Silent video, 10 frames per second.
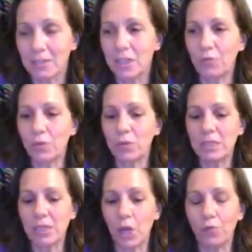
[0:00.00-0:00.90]
Give
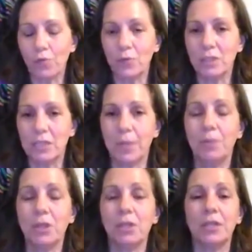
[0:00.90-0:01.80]
yourself the
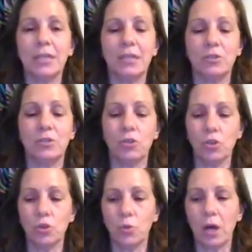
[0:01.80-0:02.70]
ability
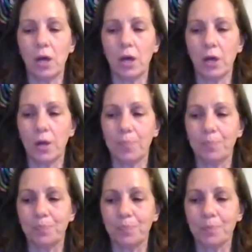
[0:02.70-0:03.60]
to
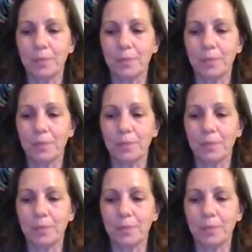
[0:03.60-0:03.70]
um,